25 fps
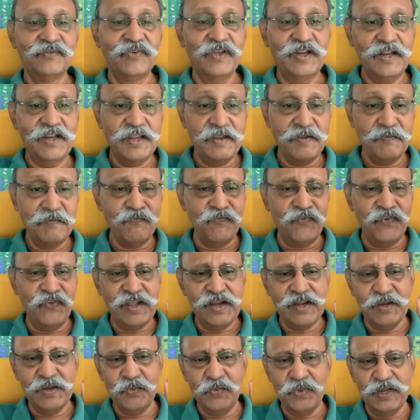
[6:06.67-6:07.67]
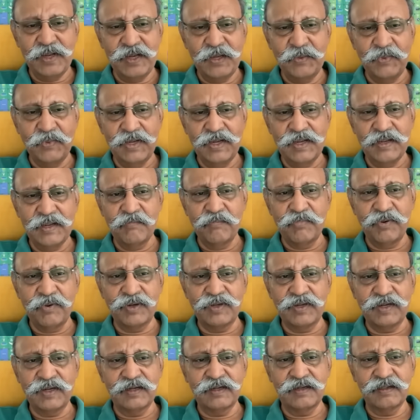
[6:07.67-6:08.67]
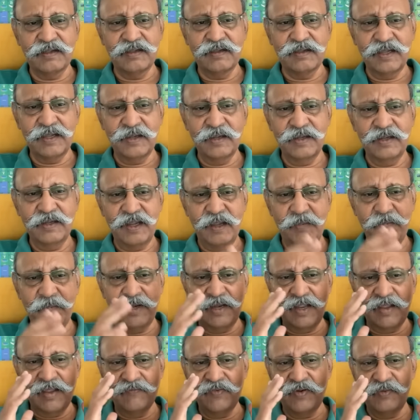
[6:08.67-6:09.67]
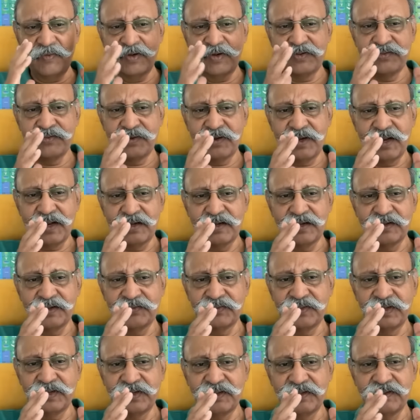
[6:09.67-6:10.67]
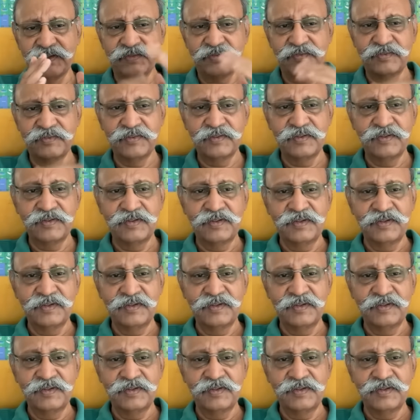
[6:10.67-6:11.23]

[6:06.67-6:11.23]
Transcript: Very, very, very, very important. I mean, everyone should understand this.